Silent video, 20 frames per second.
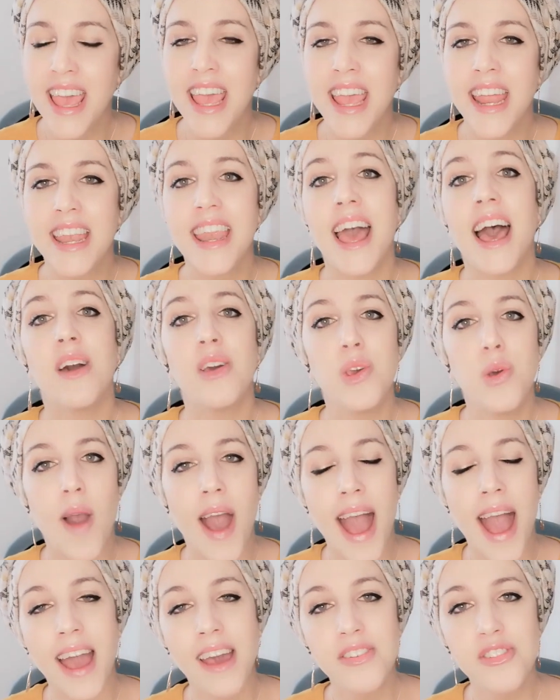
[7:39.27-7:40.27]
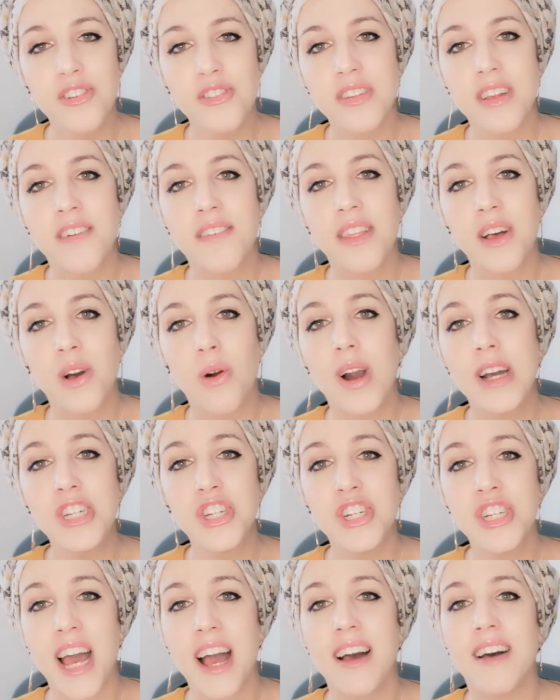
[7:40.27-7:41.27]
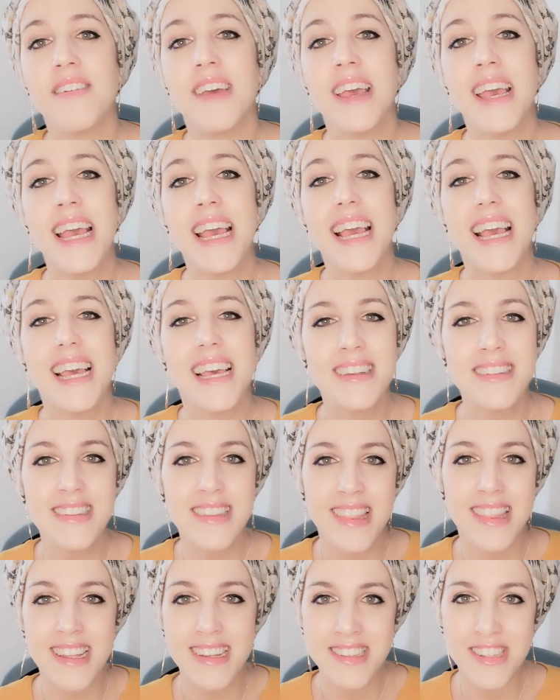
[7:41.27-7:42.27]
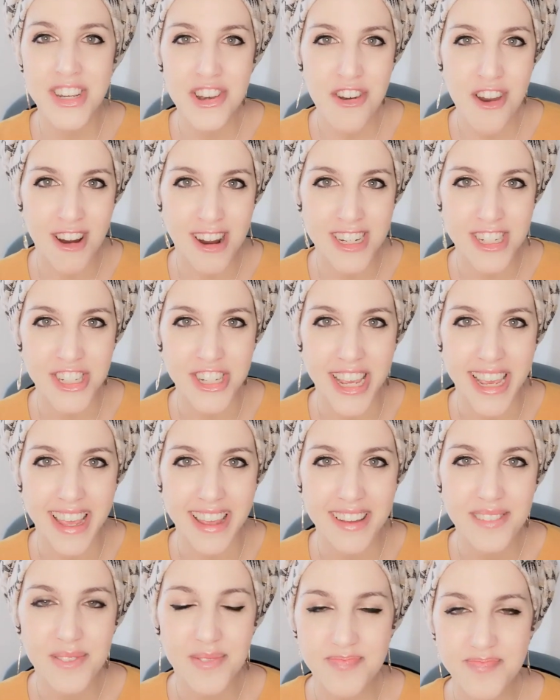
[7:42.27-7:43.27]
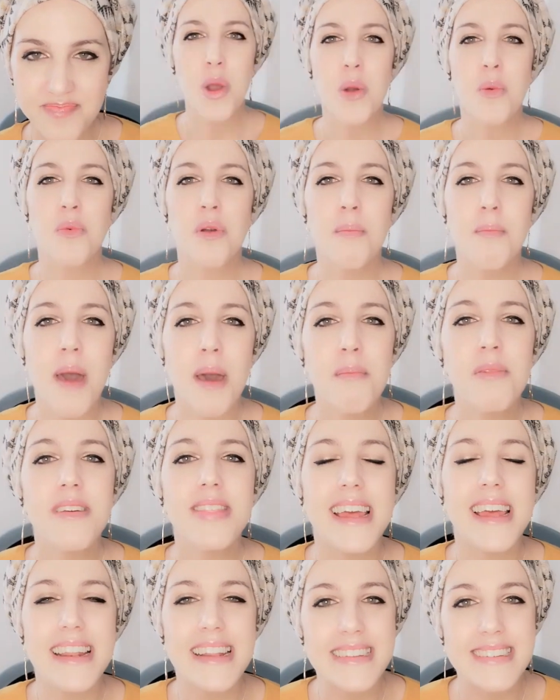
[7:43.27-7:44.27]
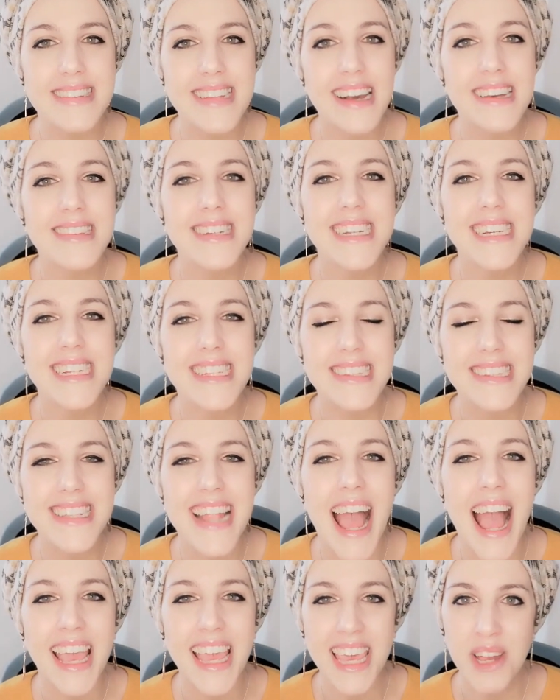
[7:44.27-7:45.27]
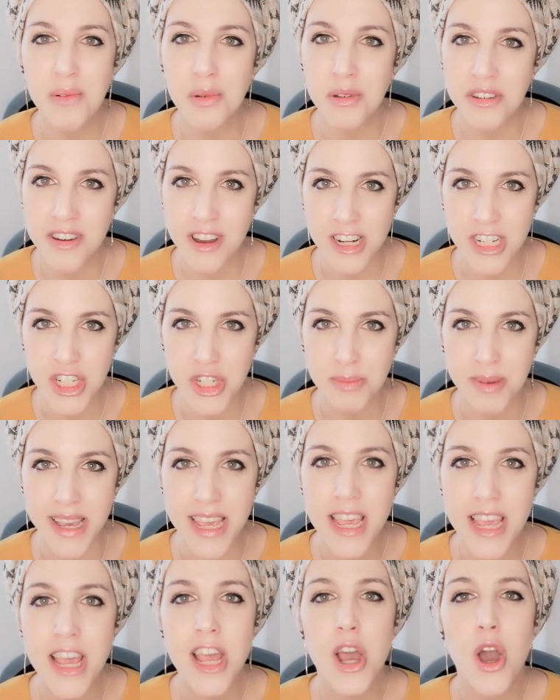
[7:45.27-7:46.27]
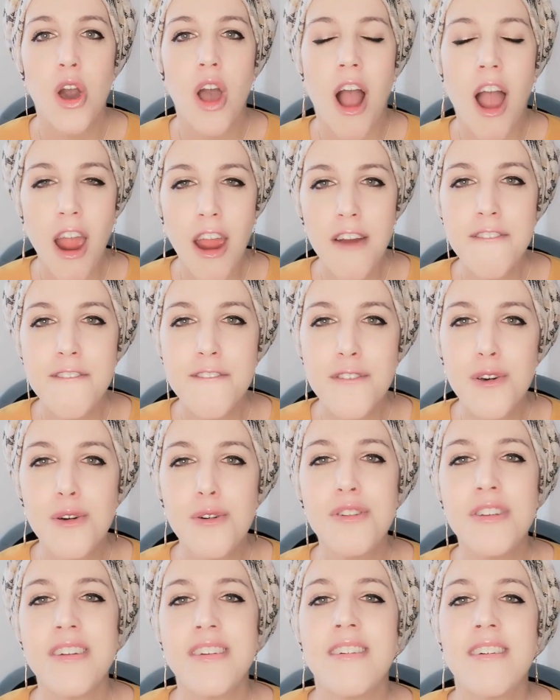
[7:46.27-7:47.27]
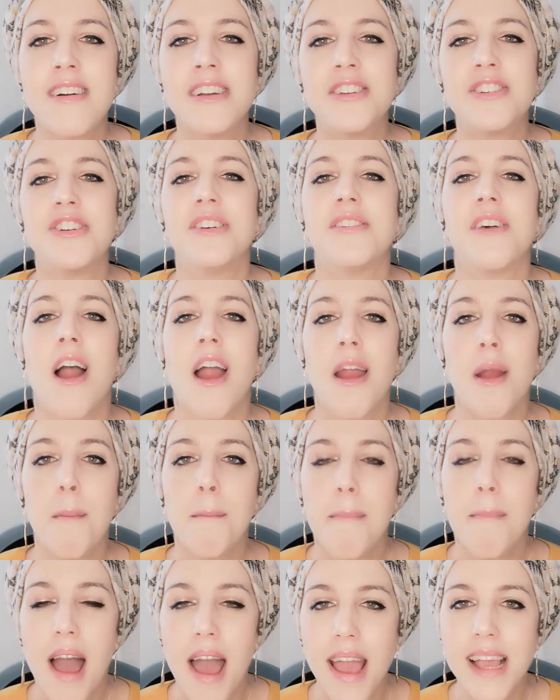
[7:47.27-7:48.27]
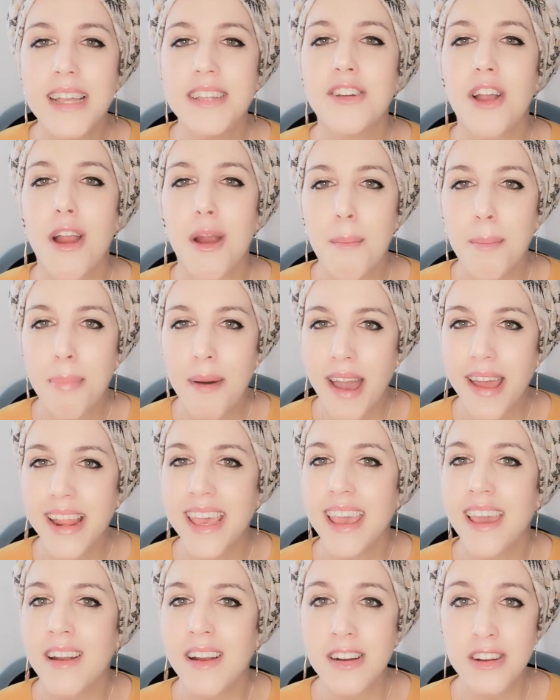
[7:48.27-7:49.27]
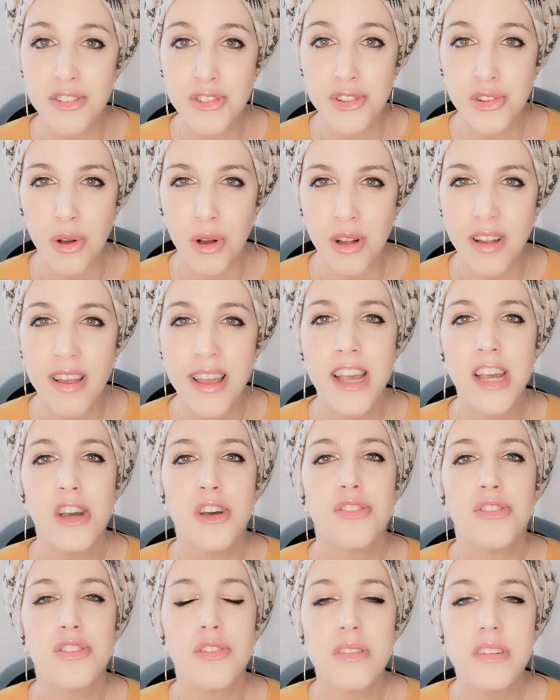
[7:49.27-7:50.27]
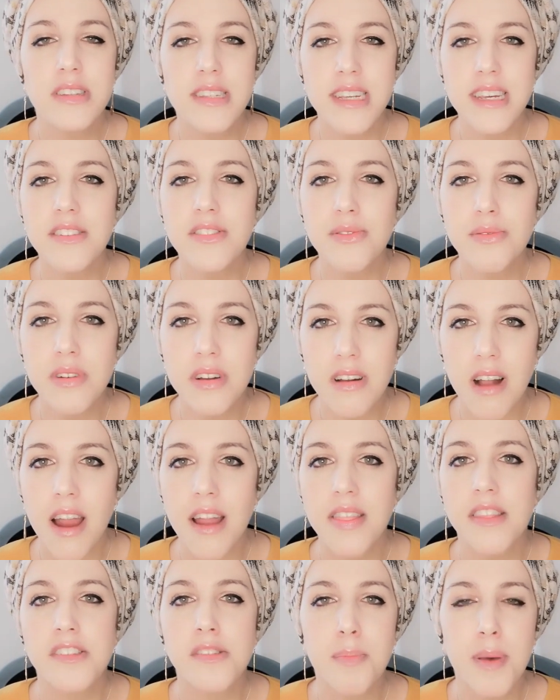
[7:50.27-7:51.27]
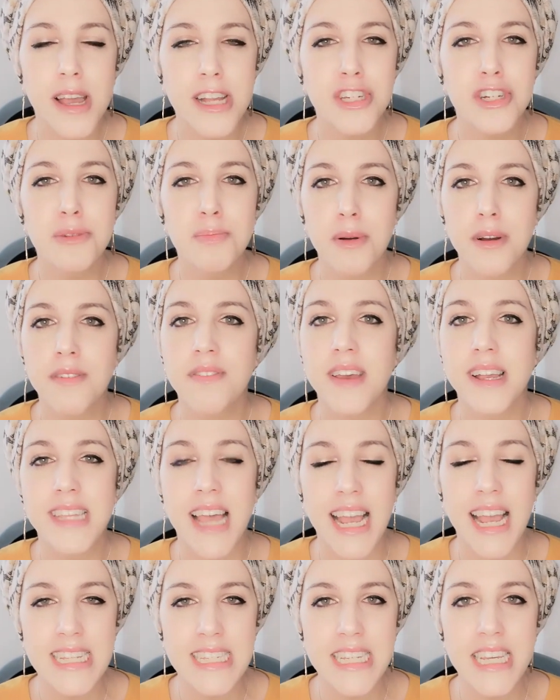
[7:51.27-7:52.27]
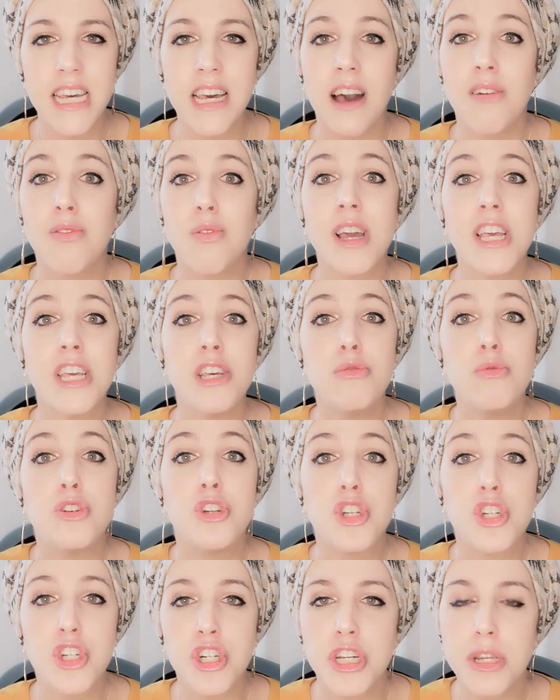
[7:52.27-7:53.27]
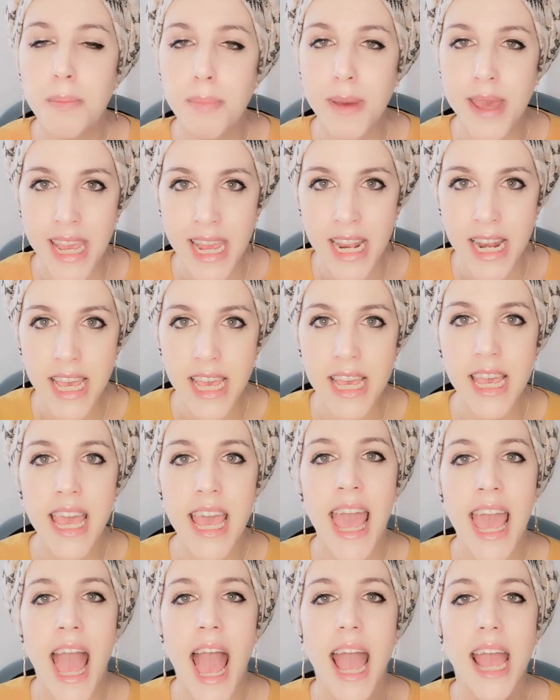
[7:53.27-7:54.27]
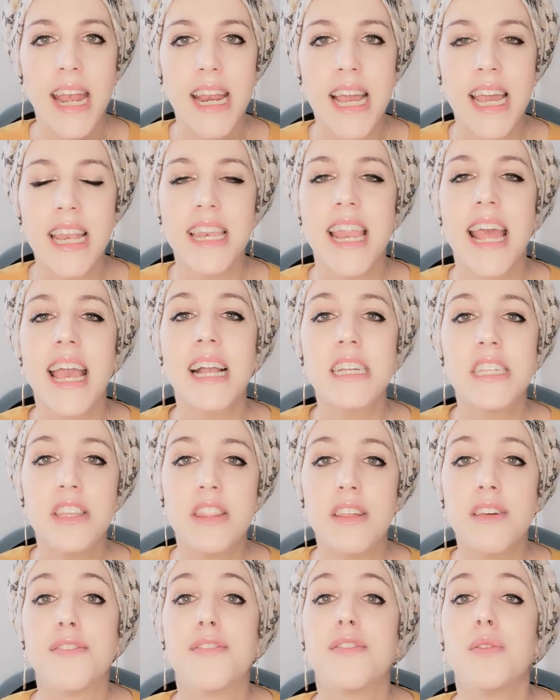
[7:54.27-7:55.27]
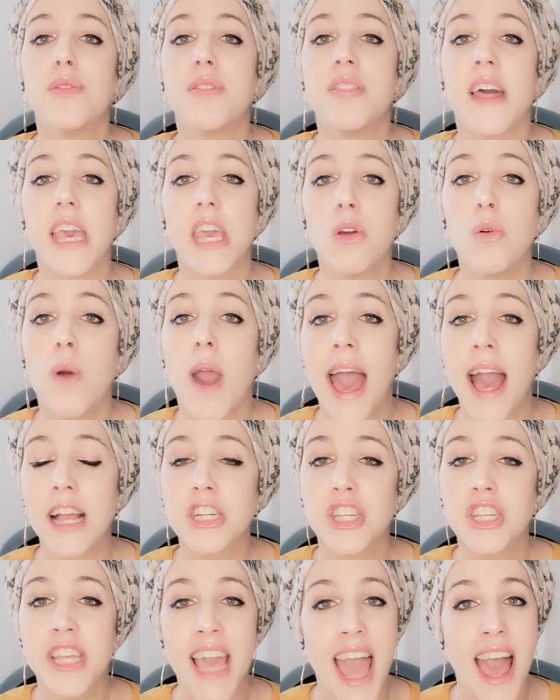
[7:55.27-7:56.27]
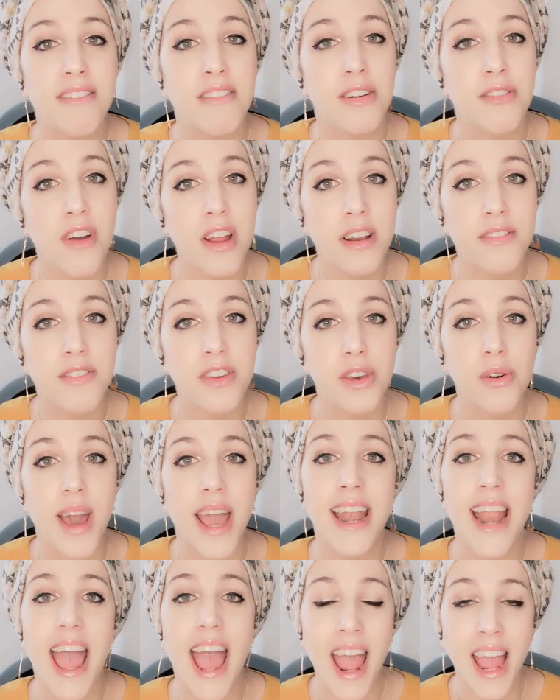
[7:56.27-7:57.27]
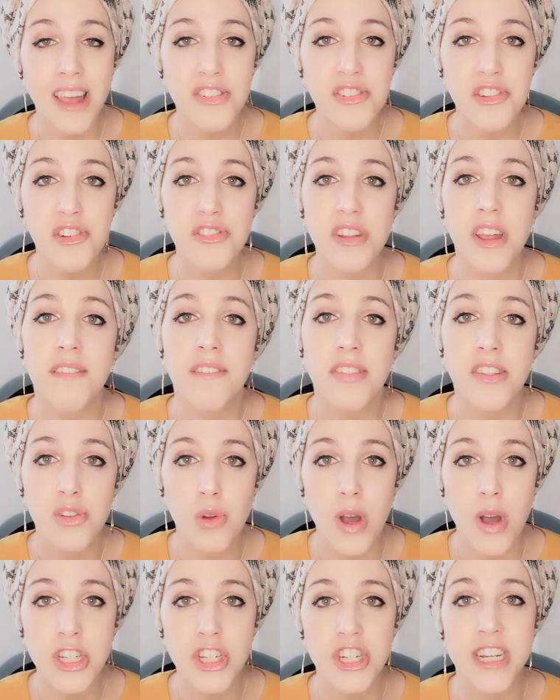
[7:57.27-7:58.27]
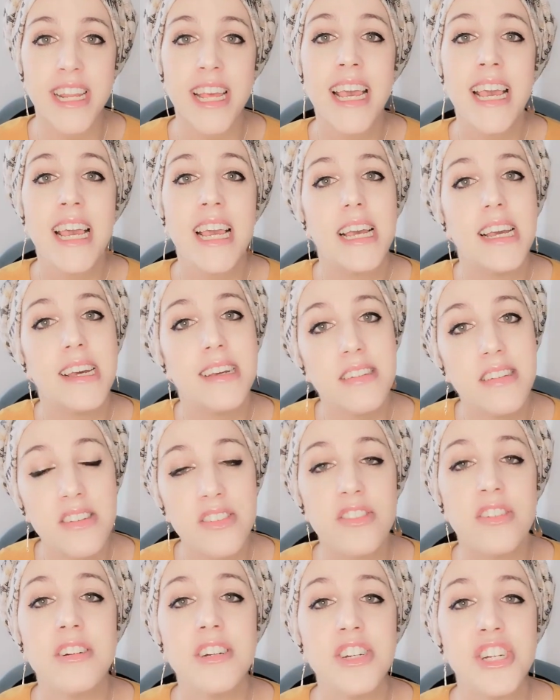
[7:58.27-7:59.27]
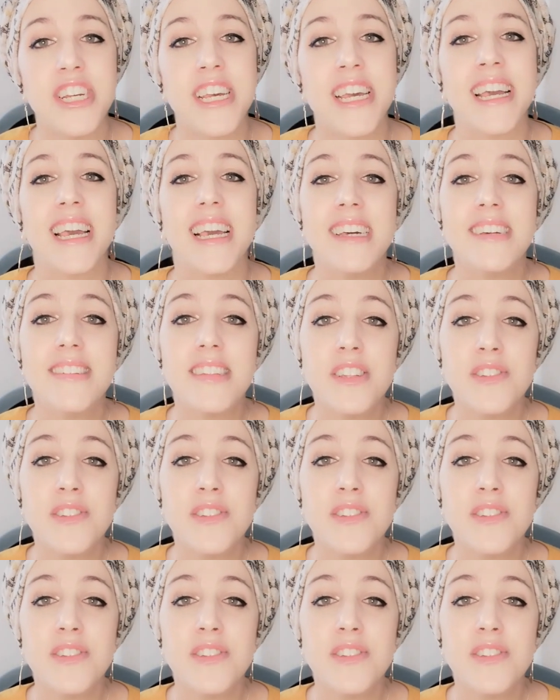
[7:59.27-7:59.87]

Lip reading: now you ask yourself the question of, is this nourishing? Remember that necessity does not equal nourishment. Our food nourishes our mind, our body, and our soul. So disregard this picture-perfect idea of what you should be eating and connect to the food that you actually have in front of you and ask yourself this question. Is this nourishing? Is this